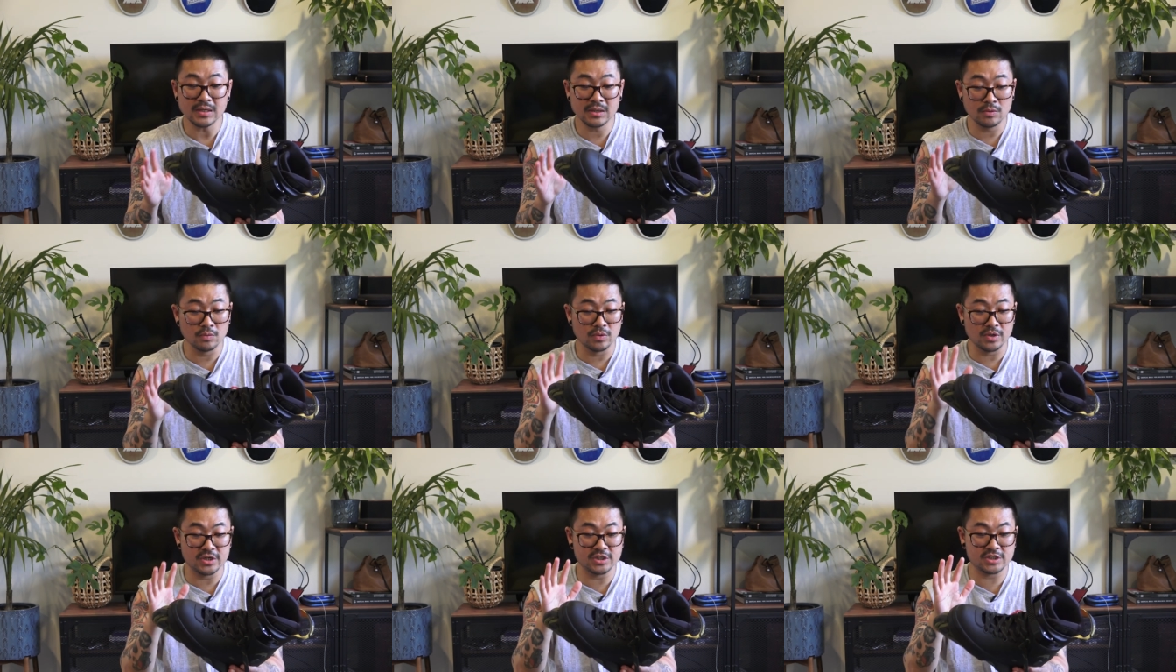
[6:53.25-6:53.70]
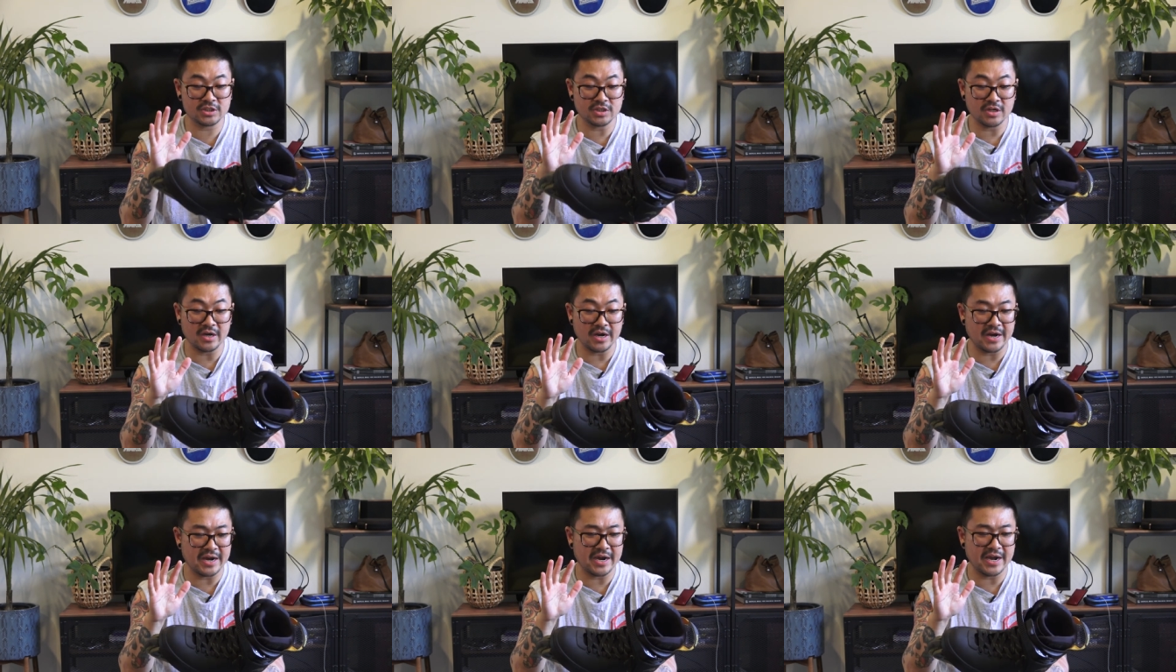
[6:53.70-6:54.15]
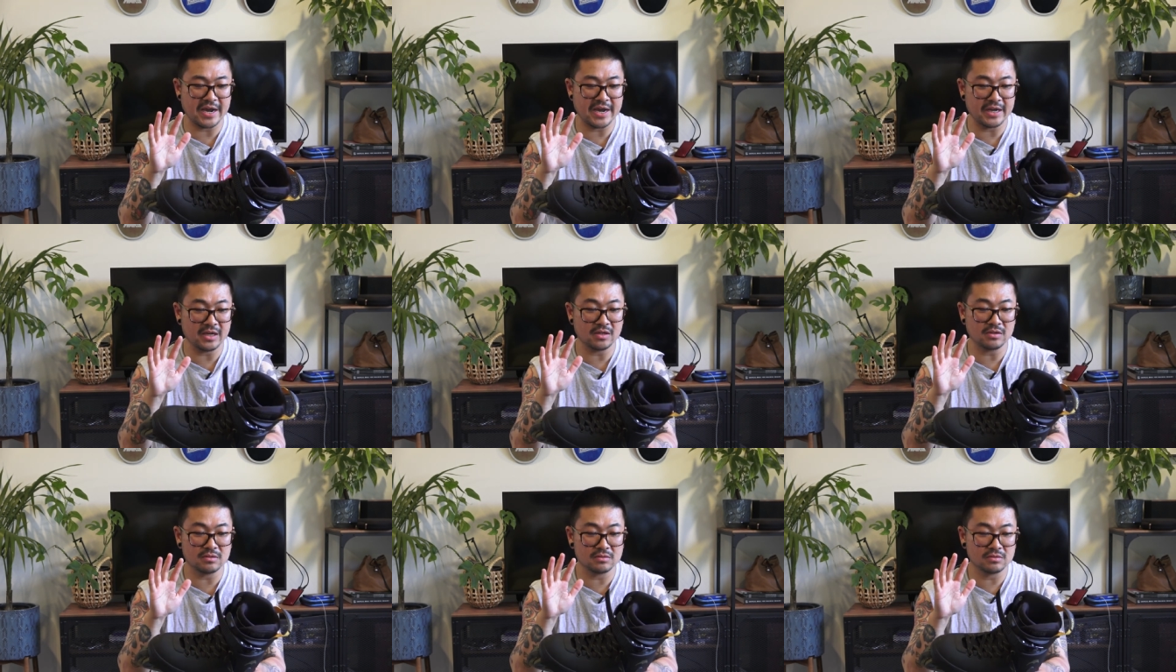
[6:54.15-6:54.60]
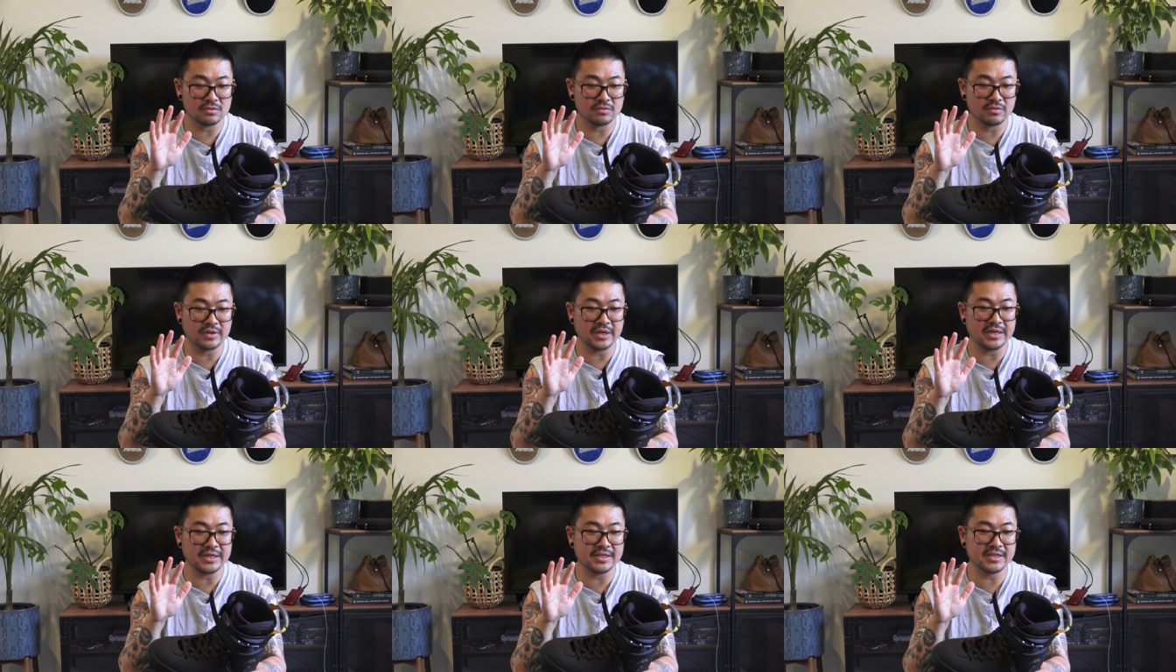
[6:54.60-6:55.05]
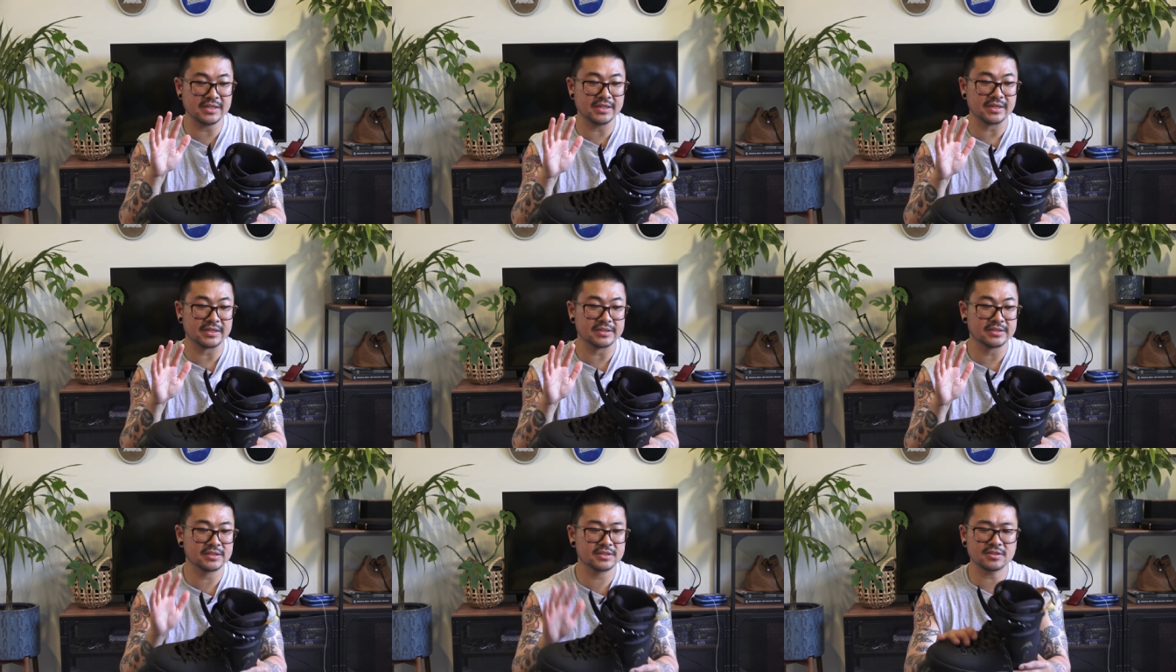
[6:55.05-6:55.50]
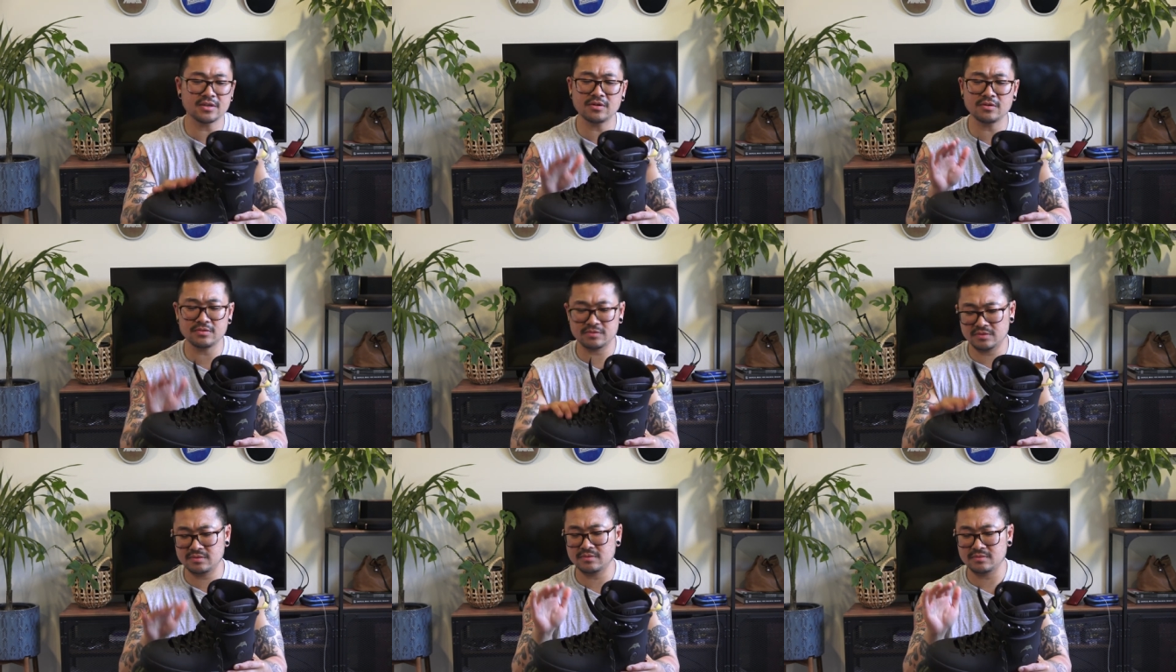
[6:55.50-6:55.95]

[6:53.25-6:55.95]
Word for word: which I really dig. So